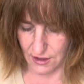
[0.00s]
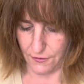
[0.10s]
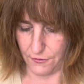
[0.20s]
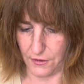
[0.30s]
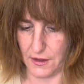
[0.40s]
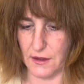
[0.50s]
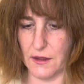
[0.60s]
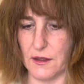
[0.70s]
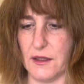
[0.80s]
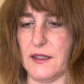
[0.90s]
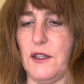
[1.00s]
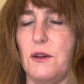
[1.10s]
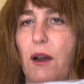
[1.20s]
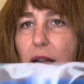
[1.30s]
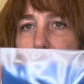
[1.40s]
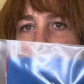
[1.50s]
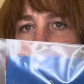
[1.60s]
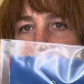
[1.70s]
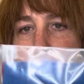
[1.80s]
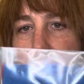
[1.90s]
the front, because I
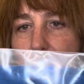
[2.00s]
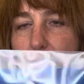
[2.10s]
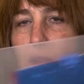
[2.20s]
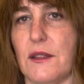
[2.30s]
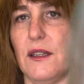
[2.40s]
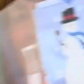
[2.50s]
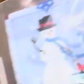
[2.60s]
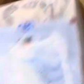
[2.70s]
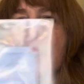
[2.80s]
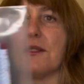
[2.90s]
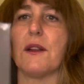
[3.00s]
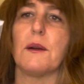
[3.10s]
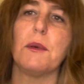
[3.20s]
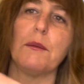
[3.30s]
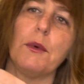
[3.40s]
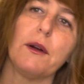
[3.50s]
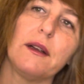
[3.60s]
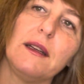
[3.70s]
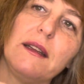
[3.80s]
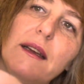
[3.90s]
layer up the felt, so you can see there's a little bit of
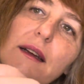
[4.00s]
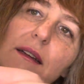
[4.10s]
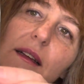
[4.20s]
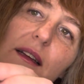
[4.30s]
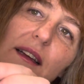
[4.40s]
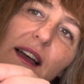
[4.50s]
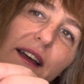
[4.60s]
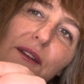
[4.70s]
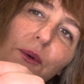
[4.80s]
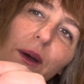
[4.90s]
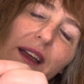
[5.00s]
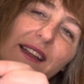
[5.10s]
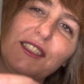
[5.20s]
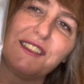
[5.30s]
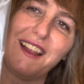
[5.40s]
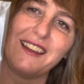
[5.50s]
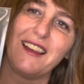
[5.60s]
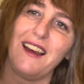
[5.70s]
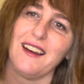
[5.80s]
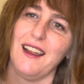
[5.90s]
burgundy there. I don't know why, I just like
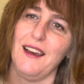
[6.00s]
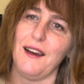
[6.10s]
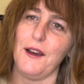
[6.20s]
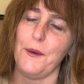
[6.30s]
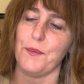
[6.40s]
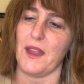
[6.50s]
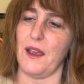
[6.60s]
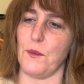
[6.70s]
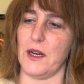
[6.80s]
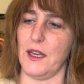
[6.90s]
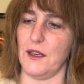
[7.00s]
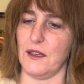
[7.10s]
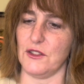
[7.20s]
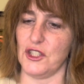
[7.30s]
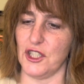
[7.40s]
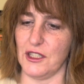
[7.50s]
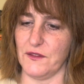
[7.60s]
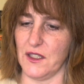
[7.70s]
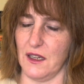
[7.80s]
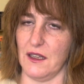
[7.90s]
that. And what I should have
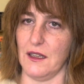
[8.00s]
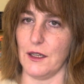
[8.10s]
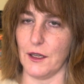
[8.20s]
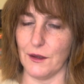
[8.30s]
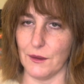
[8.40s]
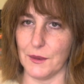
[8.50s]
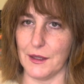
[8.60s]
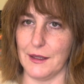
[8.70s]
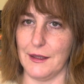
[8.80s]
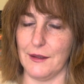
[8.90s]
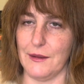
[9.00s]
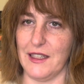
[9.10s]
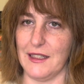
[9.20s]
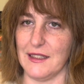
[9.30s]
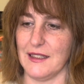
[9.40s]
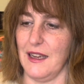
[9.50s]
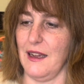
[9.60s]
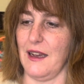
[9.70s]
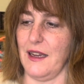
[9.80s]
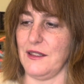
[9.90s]
done, and I normally do, is
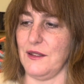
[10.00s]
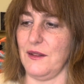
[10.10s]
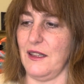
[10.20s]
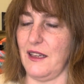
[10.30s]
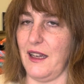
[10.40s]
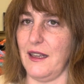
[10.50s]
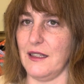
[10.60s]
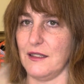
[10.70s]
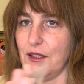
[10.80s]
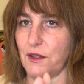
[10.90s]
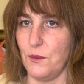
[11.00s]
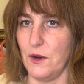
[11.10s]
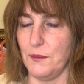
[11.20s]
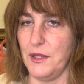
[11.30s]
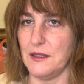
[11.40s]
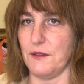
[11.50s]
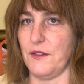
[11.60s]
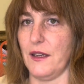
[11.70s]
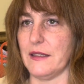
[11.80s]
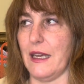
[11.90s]
I do the Aida to the one piece of
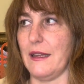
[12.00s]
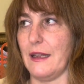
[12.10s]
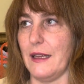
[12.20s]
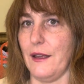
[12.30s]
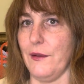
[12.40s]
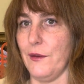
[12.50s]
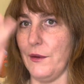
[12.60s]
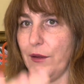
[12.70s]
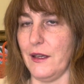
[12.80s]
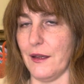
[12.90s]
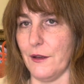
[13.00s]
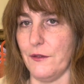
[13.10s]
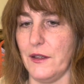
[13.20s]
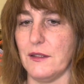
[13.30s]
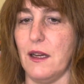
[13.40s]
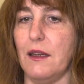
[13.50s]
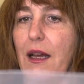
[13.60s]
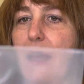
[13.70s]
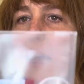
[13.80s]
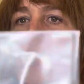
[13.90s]
felt, and then I glue the other felt on,
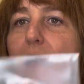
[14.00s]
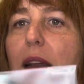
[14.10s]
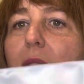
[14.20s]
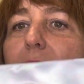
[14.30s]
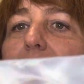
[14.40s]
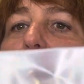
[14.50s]
and then I did